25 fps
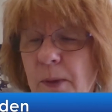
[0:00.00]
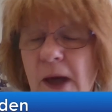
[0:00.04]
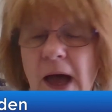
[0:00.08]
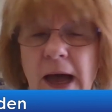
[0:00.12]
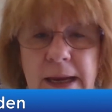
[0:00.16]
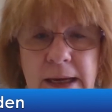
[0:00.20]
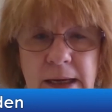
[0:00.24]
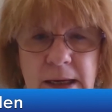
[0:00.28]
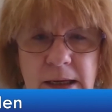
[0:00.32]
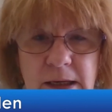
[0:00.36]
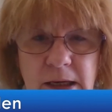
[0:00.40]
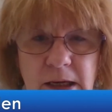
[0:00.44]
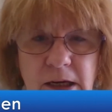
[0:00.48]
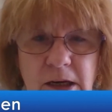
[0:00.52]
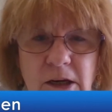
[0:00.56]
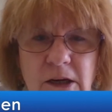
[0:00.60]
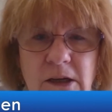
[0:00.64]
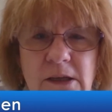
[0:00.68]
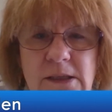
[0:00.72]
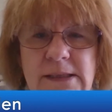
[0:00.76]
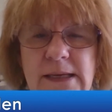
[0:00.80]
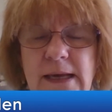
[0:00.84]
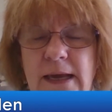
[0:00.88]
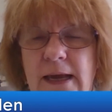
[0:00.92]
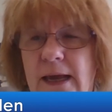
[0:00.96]

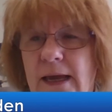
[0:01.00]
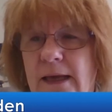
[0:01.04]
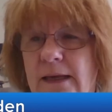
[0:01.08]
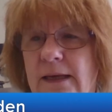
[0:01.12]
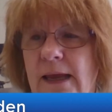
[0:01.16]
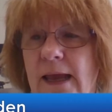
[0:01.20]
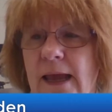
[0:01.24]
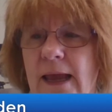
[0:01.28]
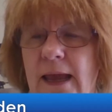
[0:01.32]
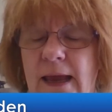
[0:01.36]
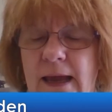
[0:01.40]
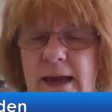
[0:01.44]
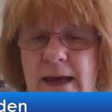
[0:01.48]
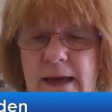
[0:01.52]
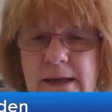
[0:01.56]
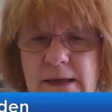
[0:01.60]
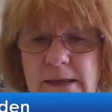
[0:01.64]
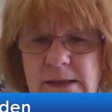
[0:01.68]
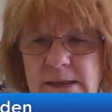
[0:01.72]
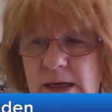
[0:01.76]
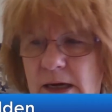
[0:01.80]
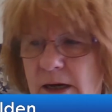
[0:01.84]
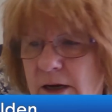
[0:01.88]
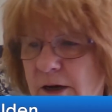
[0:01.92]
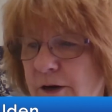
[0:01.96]
pioneers and
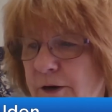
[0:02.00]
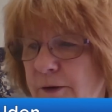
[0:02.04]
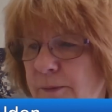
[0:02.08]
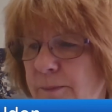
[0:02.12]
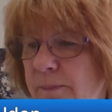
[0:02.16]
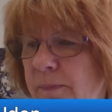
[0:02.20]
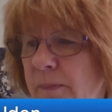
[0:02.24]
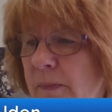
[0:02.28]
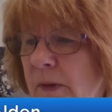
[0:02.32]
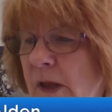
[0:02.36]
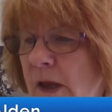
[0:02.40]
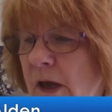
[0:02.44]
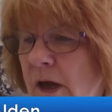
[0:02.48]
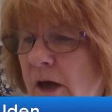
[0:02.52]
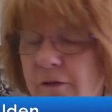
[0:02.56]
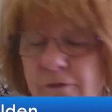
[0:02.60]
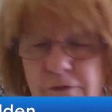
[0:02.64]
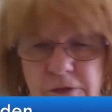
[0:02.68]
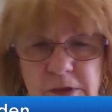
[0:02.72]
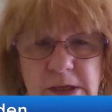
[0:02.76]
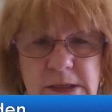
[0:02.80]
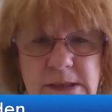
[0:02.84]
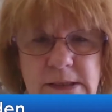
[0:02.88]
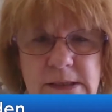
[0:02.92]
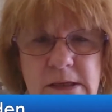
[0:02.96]
and um,
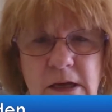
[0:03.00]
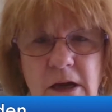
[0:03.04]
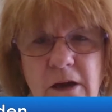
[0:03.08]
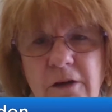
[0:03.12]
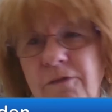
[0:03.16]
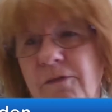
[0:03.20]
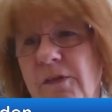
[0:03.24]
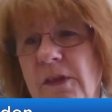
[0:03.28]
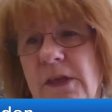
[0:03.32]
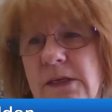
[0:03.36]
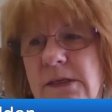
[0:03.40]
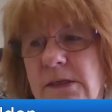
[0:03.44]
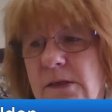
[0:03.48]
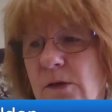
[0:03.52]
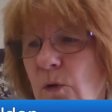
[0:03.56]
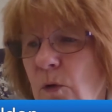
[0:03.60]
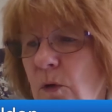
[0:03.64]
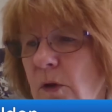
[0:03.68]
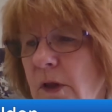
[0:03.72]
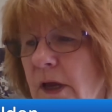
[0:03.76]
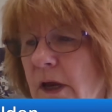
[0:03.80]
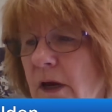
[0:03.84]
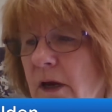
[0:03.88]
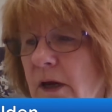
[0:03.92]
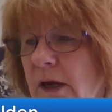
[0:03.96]
of this of this
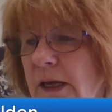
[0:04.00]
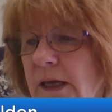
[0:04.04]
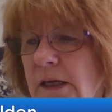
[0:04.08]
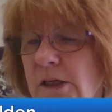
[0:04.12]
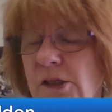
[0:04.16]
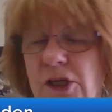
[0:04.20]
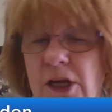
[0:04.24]
whole area.